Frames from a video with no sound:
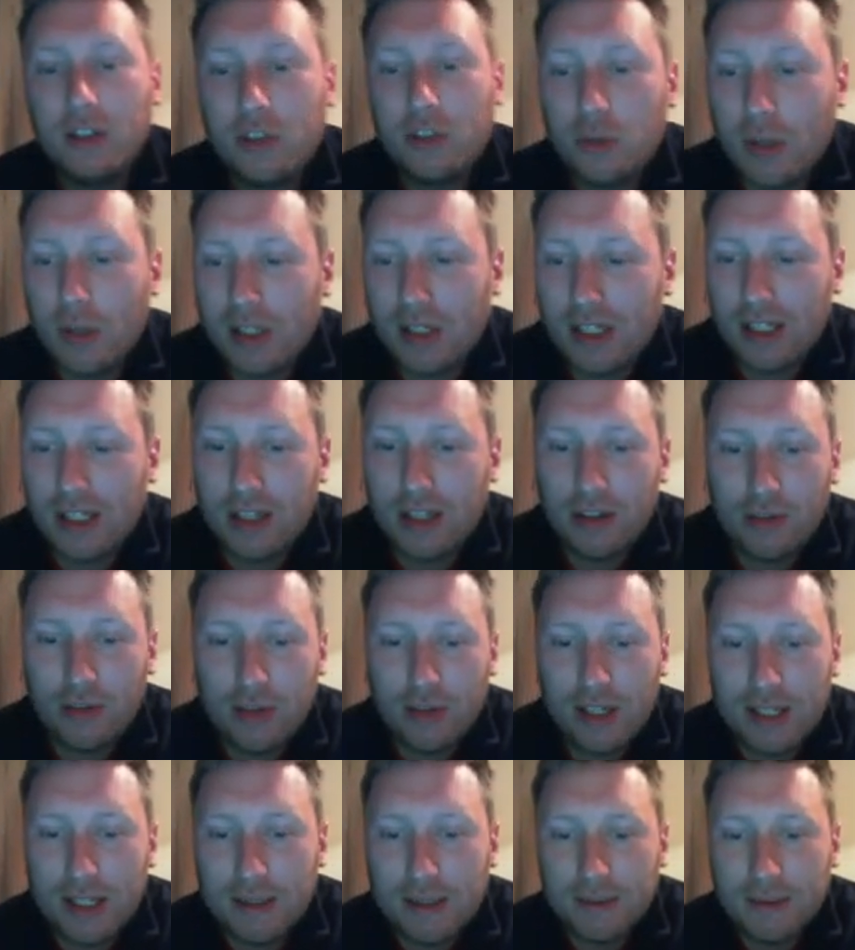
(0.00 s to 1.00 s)

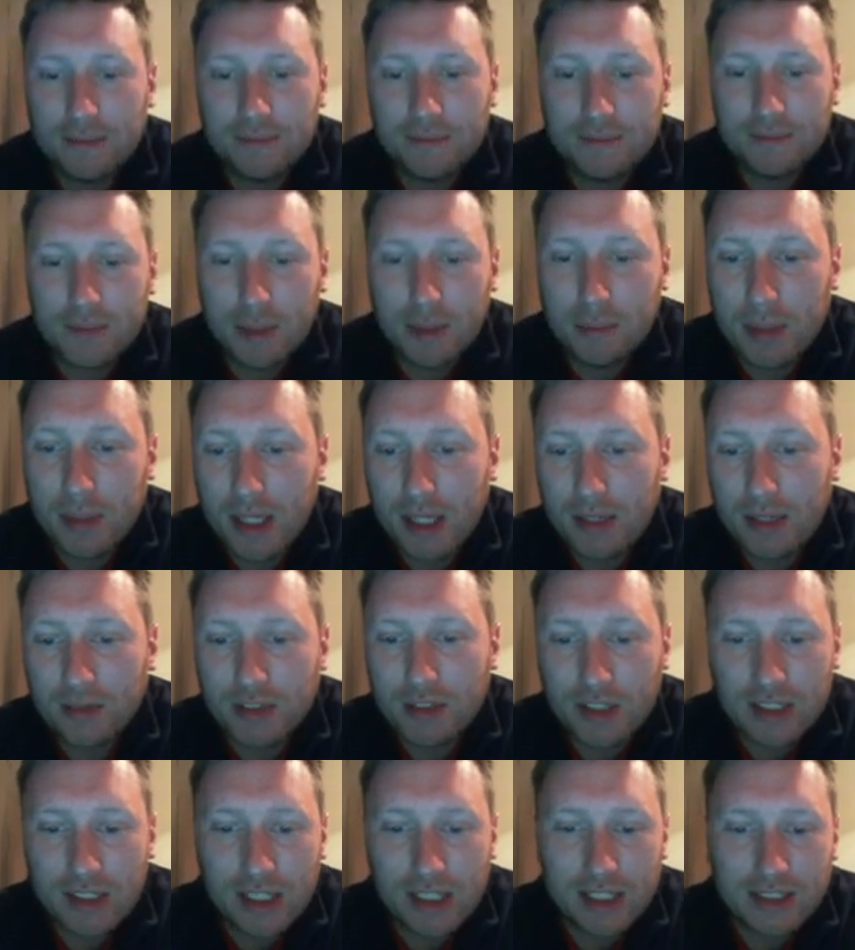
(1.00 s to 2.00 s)
23
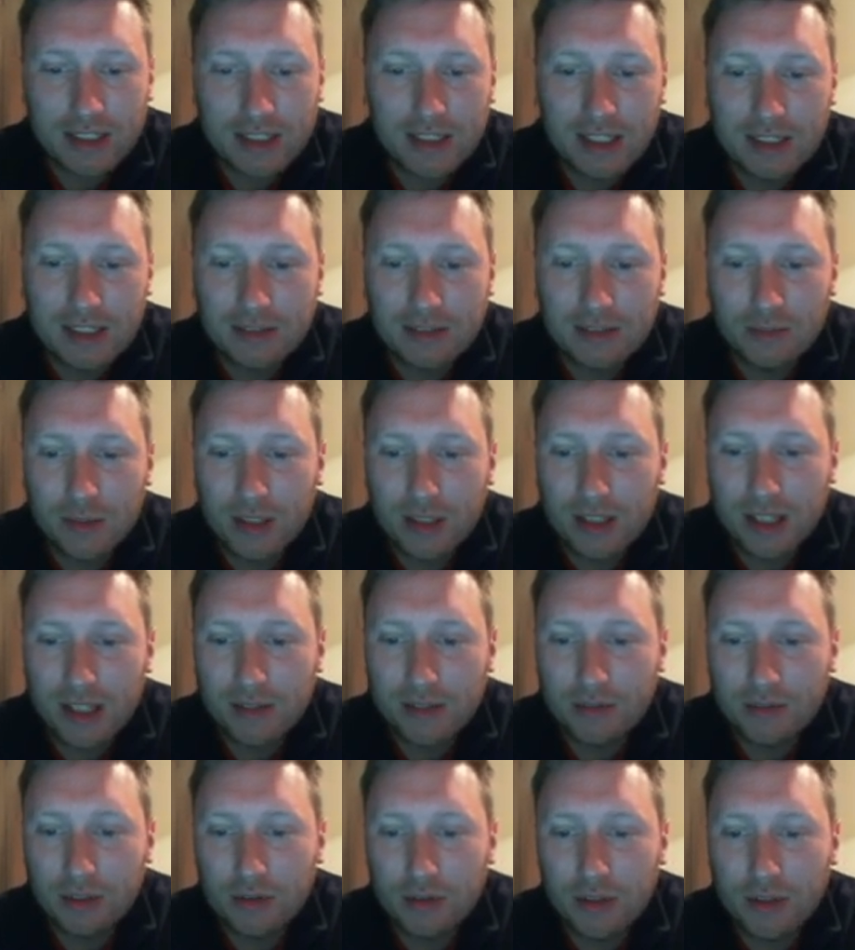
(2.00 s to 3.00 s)
appearances last season with an
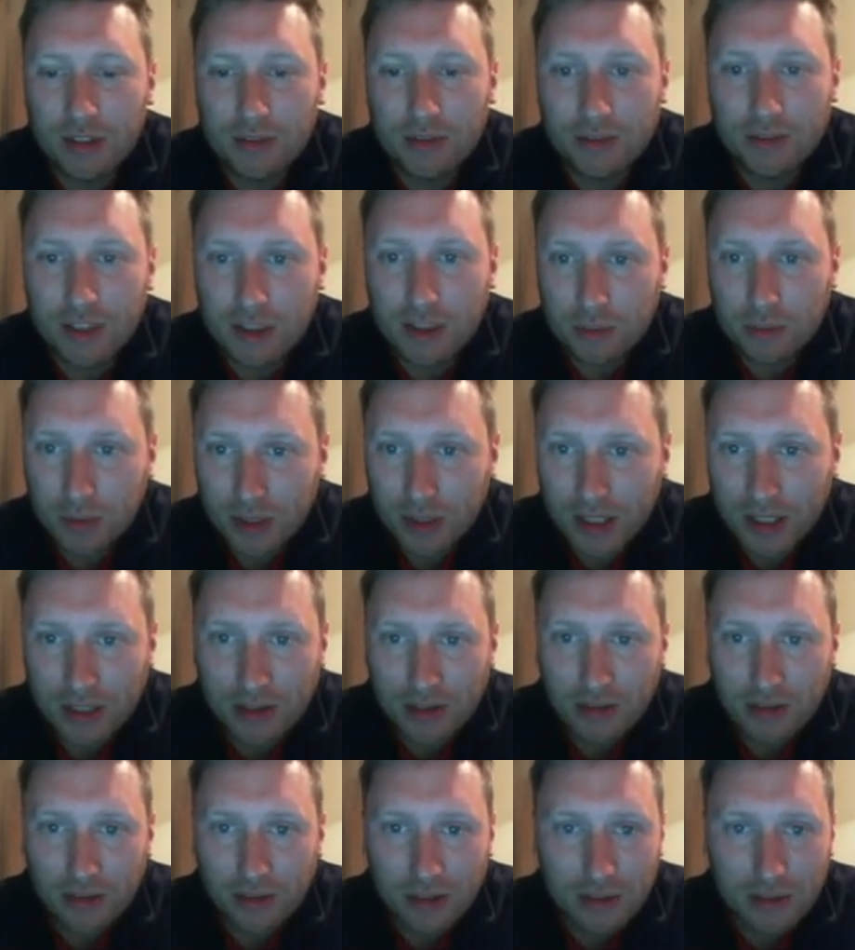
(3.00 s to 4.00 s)
average rating of
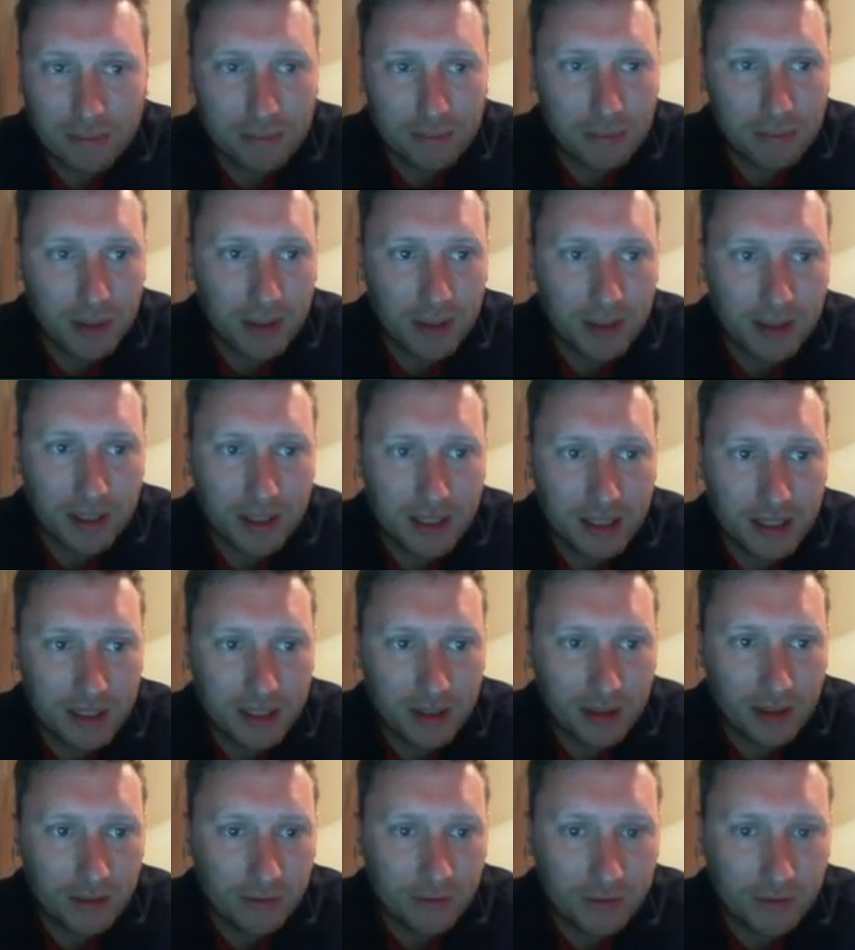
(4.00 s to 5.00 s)
6.83, but
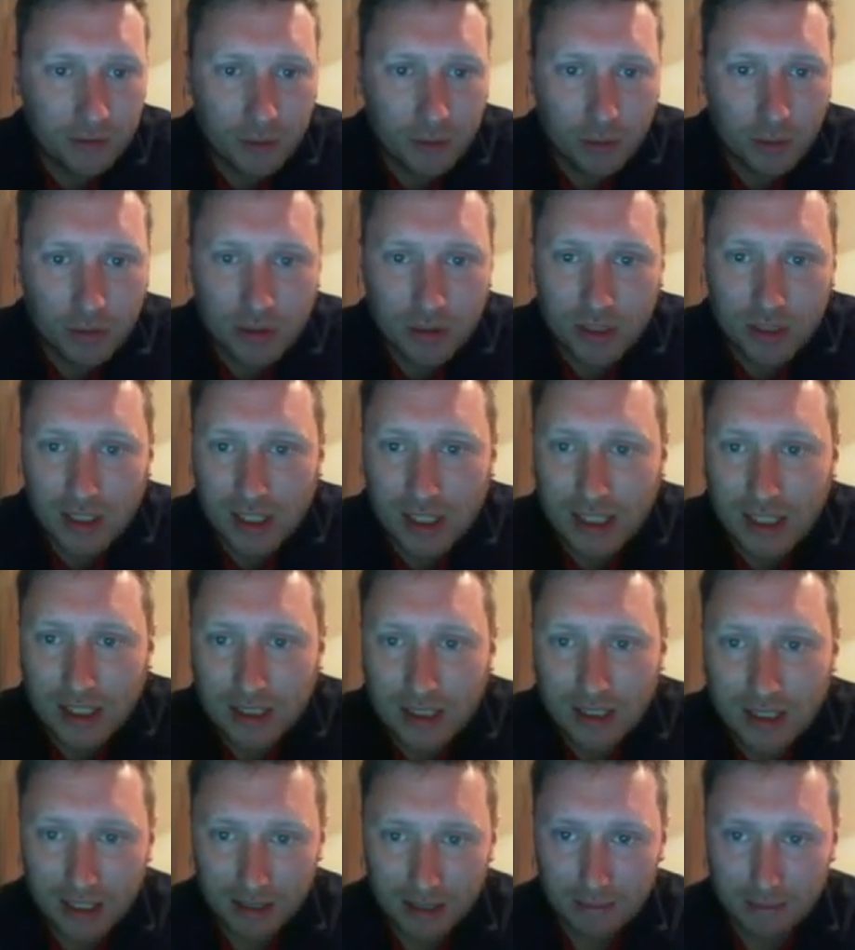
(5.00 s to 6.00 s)
unfortunately
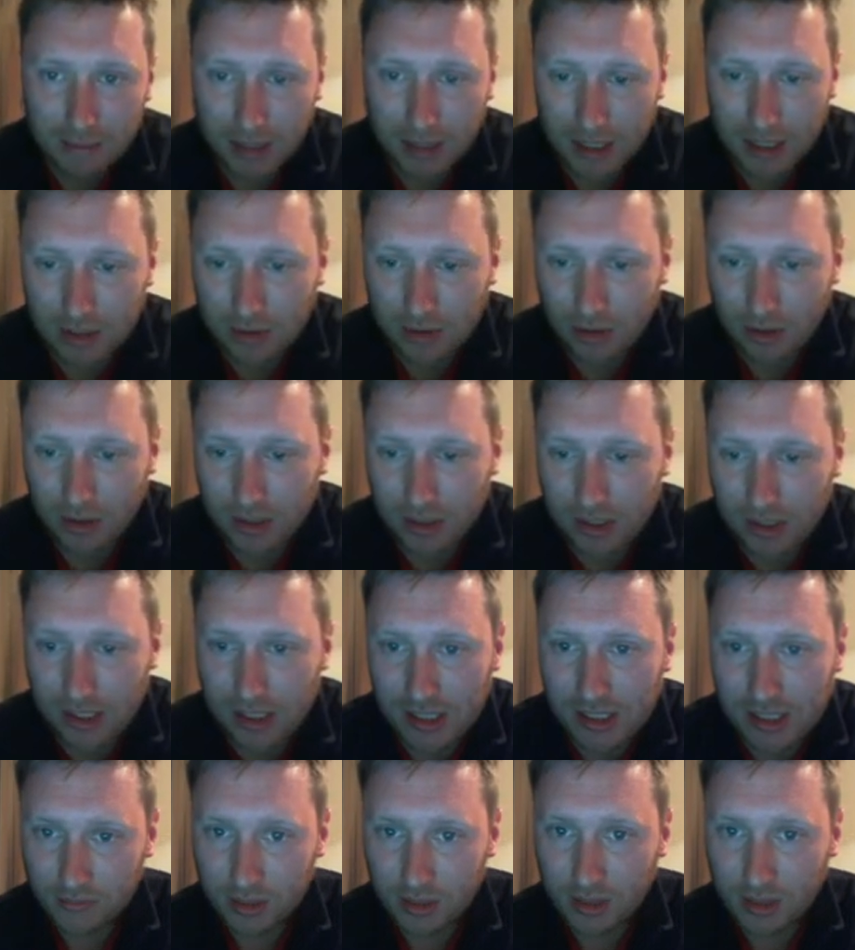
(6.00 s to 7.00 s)
Matt
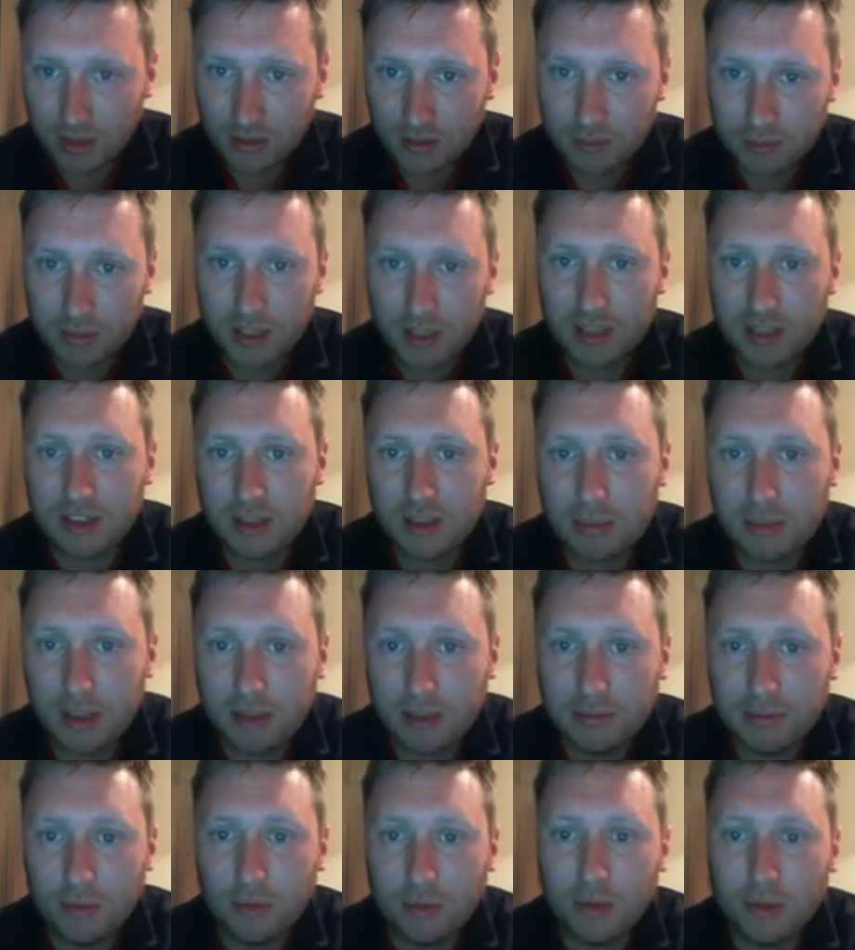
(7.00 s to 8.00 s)
Doherty, because he
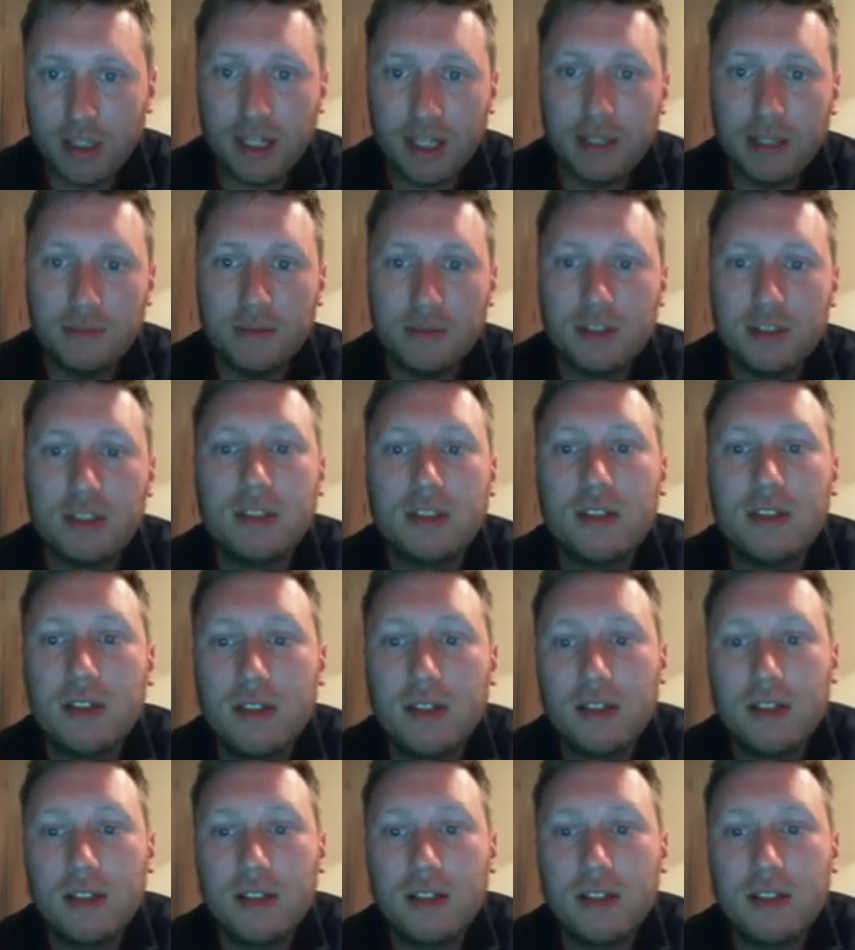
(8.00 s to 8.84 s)
played more games,